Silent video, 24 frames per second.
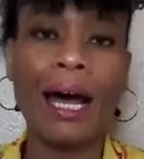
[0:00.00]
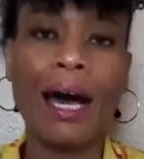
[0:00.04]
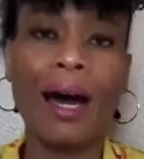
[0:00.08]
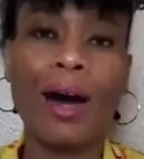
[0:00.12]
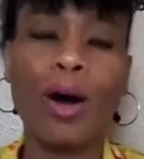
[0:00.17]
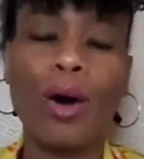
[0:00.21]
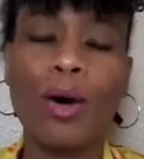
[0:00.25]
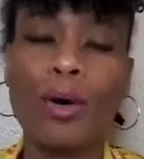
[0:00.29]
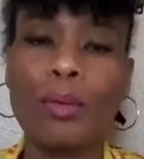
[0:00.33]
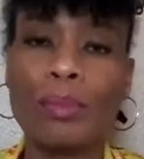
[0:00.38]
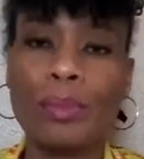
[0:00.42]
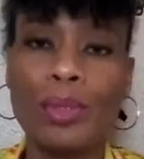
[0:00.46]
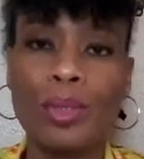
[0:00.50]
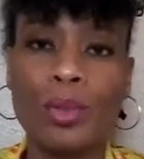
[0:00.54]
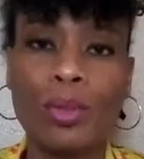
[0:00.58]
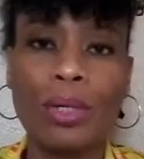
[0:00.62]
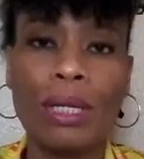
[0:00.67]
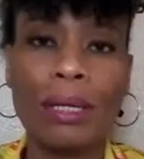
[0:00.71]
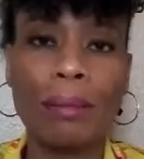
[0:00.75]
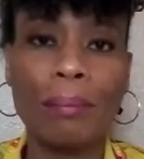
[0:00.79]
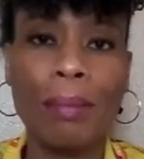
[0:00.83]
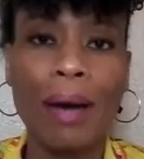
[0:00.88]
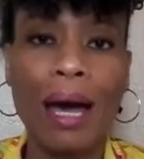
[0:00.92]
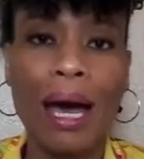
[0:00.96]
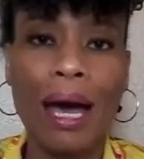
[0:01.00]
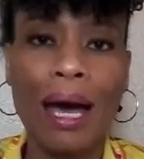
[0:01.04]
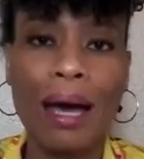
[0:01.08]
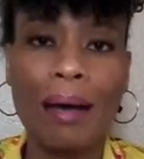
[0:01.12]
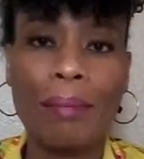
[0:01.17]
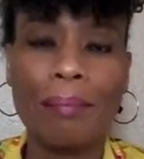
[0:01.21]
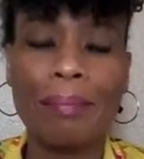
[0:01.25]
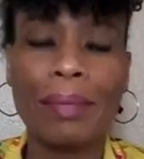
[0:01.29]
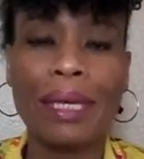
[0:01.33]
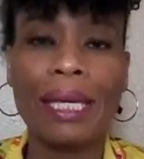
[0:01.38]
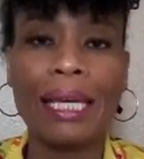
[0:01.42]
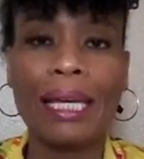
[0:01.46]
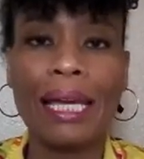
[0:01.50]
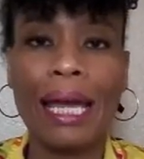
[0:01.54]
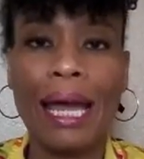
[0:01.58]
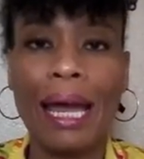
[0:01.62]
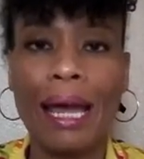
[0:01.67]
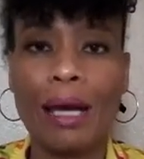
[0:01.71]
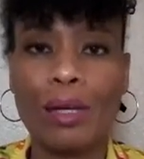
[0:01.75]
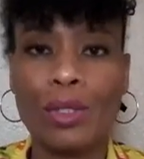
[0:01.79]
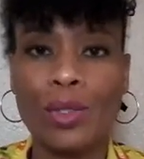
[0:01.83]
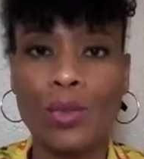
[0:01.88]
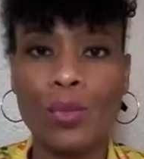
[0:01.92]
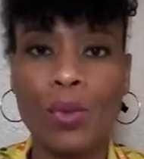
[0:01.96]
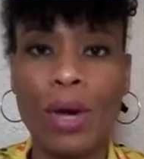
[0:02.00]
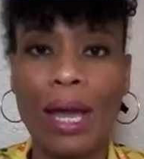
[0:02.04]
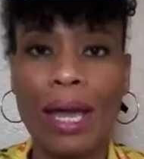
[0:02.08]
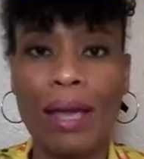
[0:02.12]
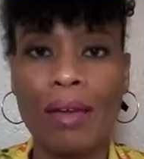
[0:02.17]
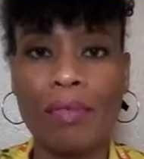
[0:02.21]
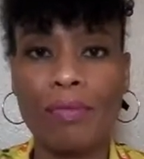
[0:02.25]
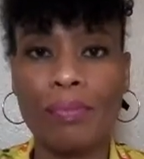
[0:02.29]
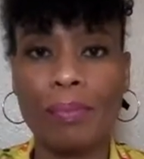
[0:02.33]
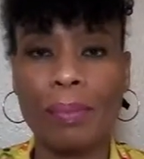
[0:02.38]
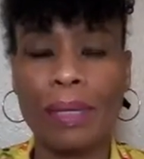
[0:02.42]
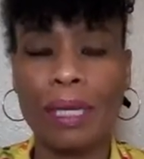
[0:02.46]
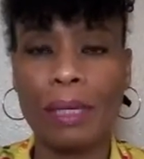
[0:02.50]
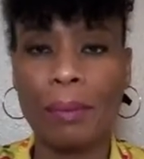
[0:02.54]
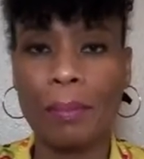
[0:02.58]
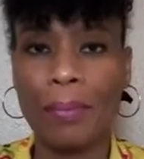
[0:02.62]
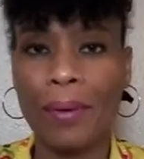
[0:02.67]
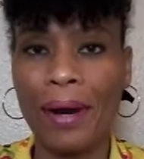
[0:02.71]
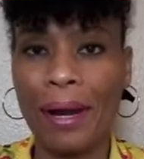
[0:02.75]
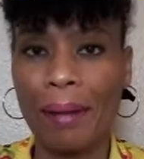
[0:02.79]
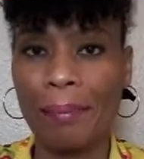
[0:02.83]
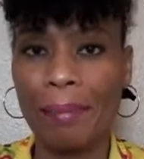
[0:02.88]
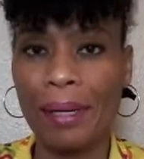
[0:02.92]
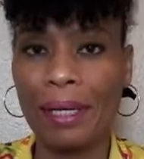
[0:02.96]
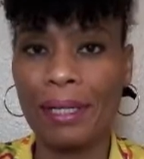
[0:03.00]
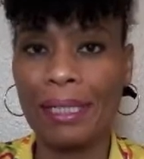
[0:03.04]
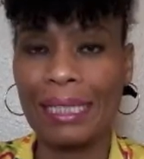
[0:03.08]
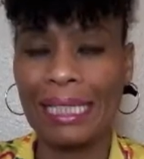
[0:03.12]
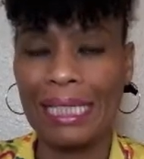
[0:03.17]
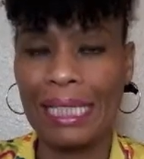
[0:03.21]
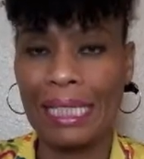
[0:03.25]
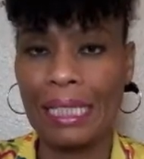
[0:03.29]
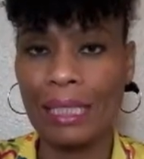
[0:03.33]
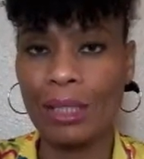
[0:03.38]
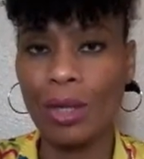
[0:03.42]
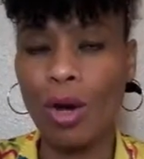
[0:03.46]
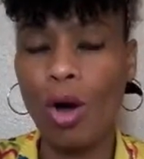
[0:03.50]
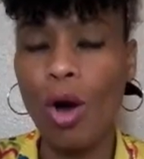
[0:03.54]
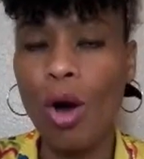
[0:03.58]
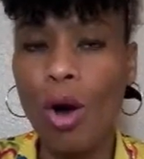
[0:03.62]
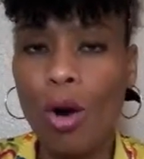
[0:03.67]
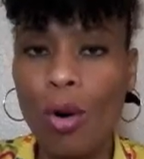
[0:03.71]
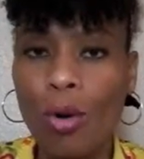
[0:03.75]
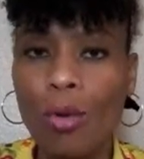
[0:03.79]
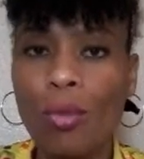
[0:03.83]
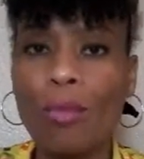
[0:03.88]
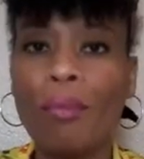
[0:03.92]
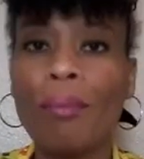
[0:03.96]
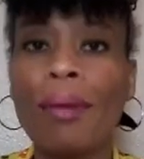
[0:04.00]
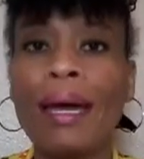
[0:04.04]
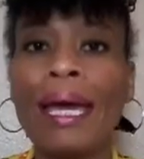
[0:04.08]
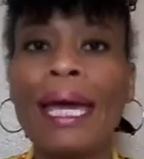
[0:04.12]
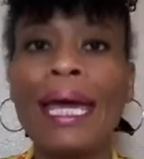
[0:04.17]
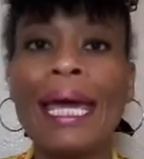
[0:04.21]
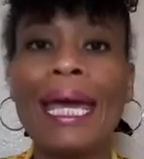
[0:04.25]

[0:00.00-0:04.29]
a homeschooling mom, being a housewife, being primarily in the home,